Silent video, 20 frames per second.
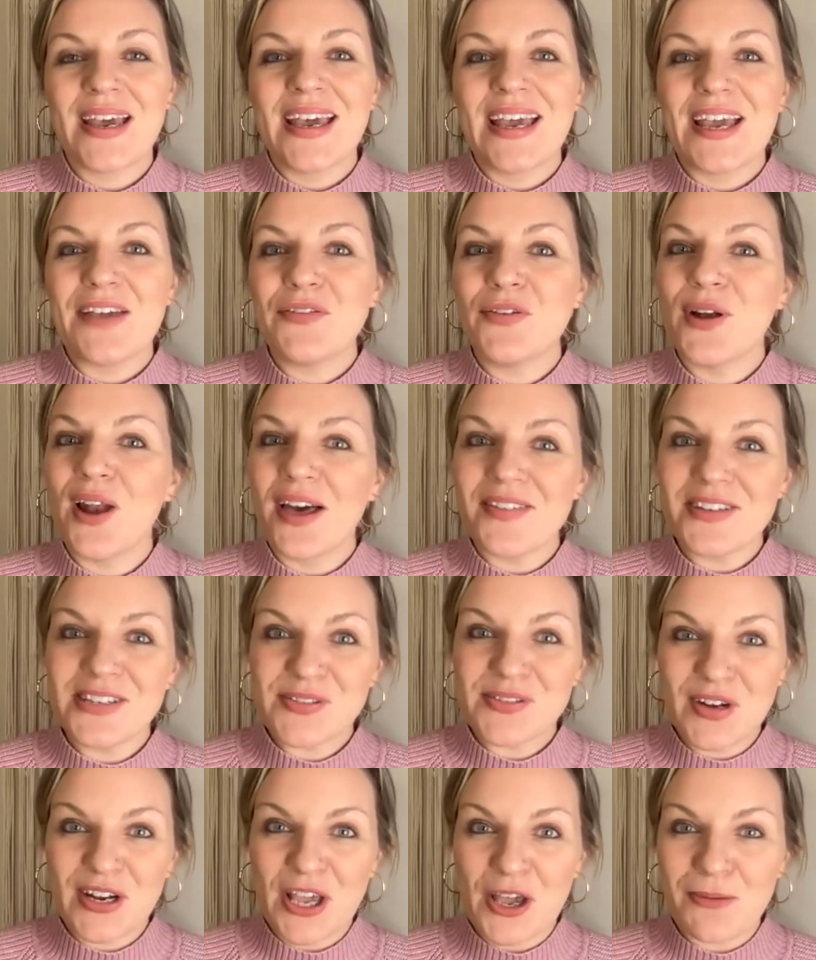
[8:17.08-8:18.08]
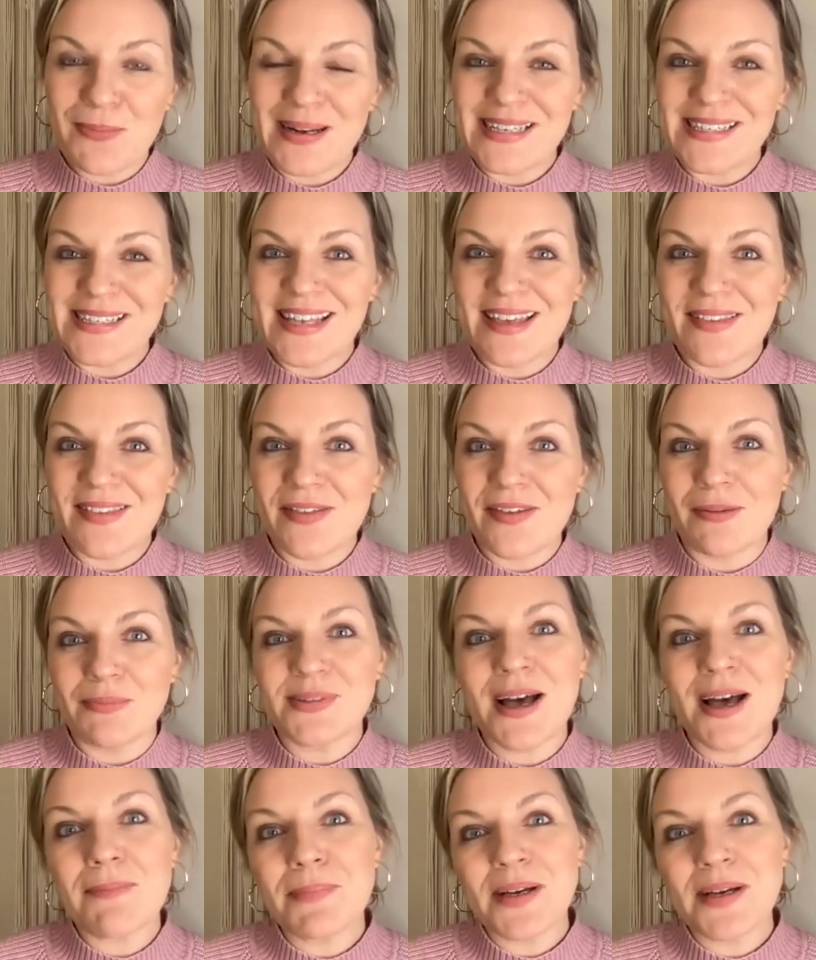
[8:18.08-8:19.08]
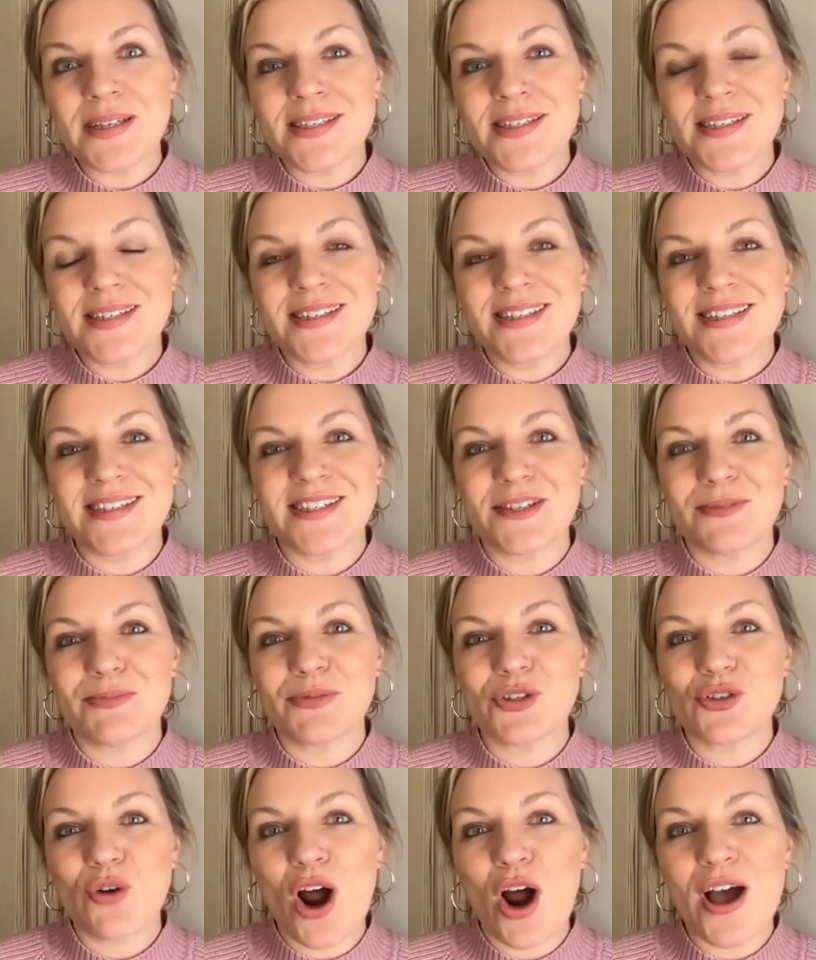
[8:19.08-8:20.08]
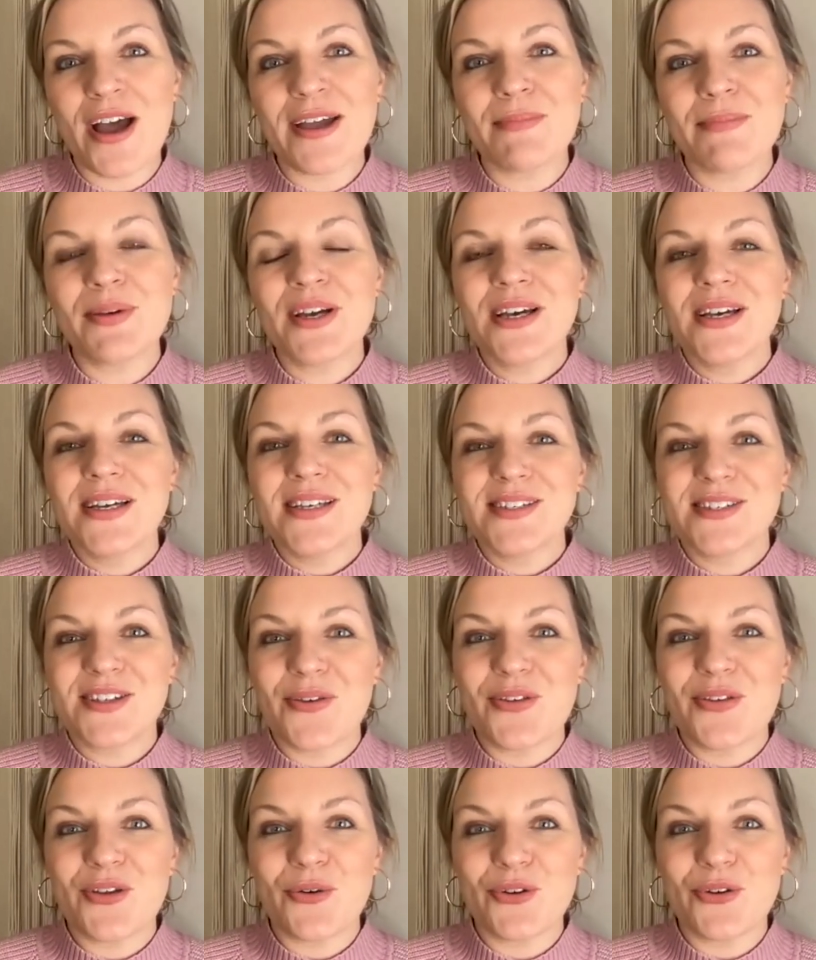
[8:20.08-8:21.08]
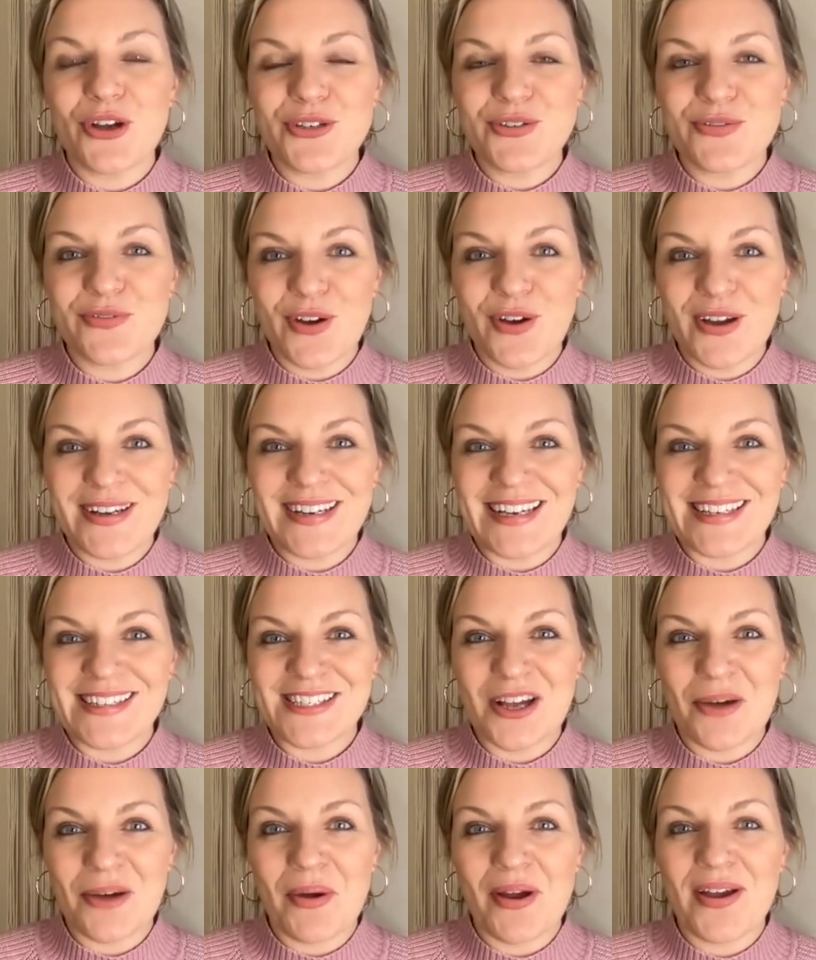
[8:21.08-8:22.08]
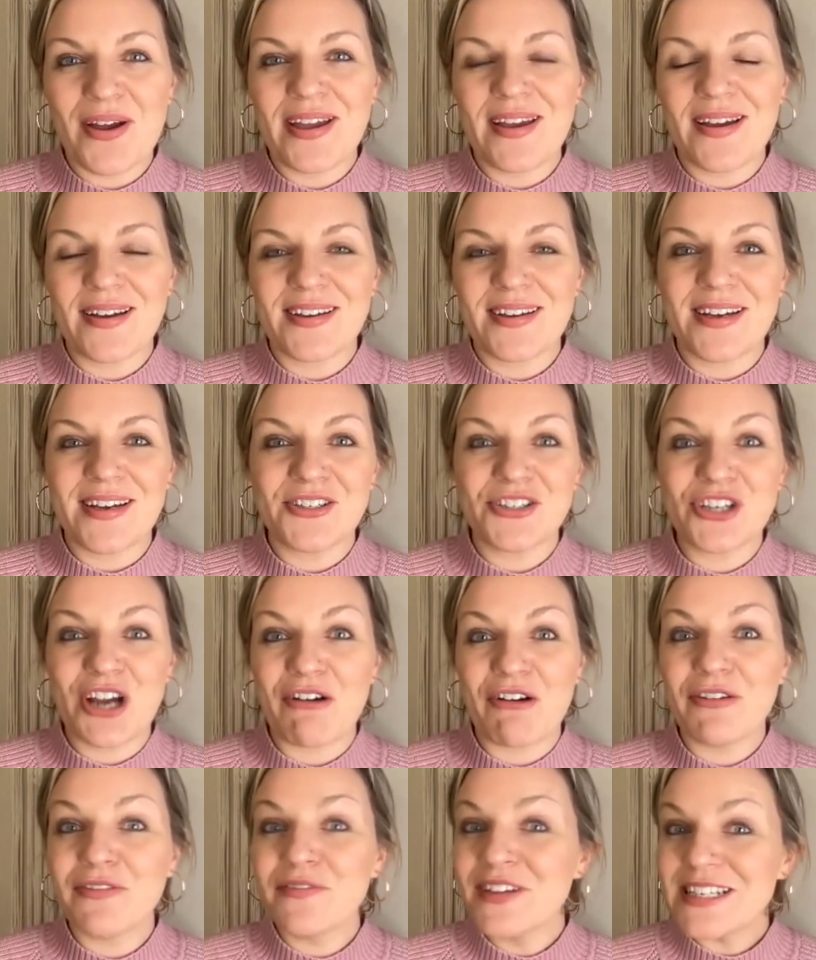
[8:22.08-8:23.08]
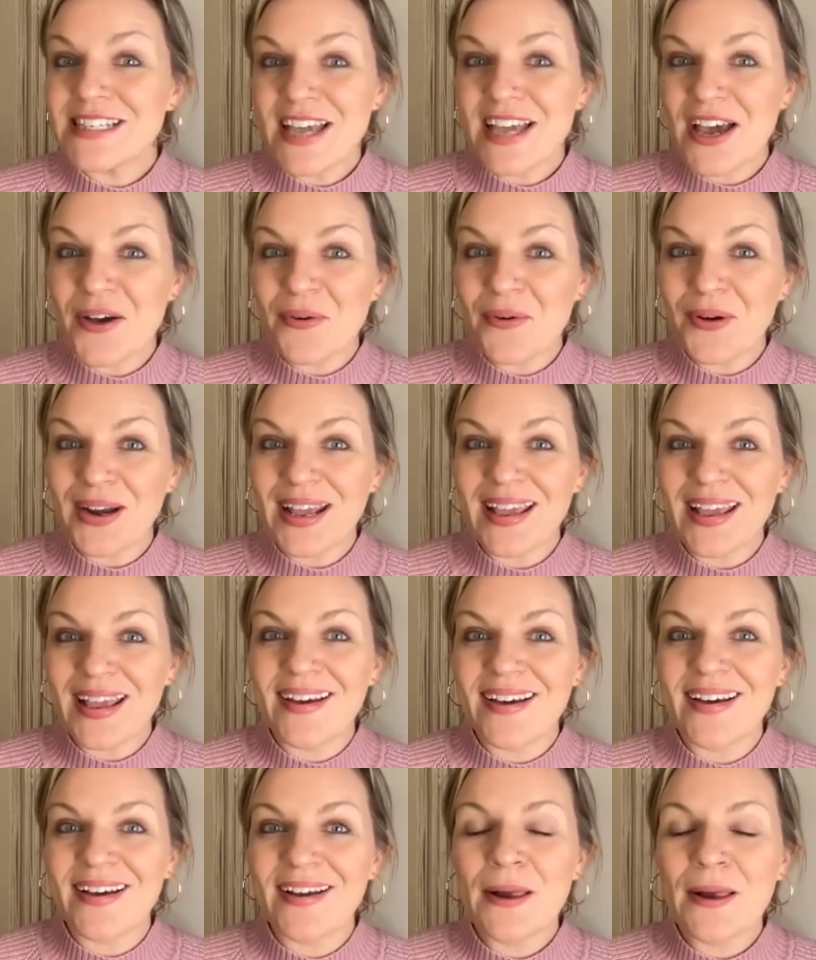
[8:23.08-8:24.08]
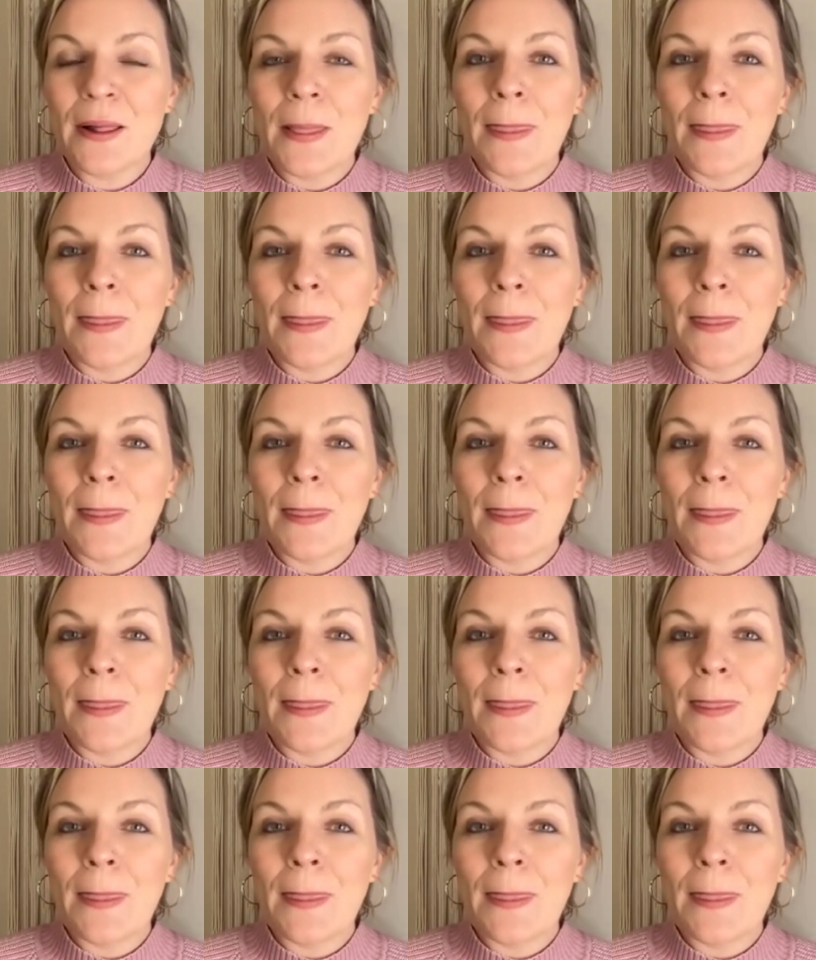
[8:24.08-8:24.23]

If you like this video, please hit the thumbs up button and subscribe so that you're notified next time I uh, share a video on here.